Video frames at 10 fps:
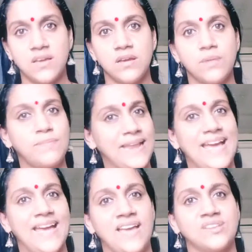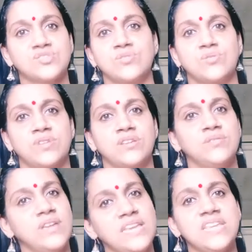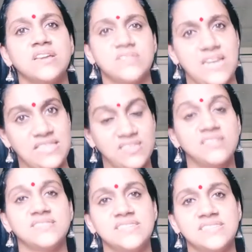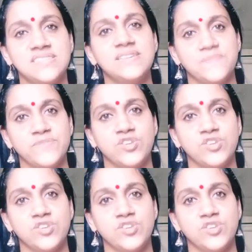blacks, or any other ethnicity,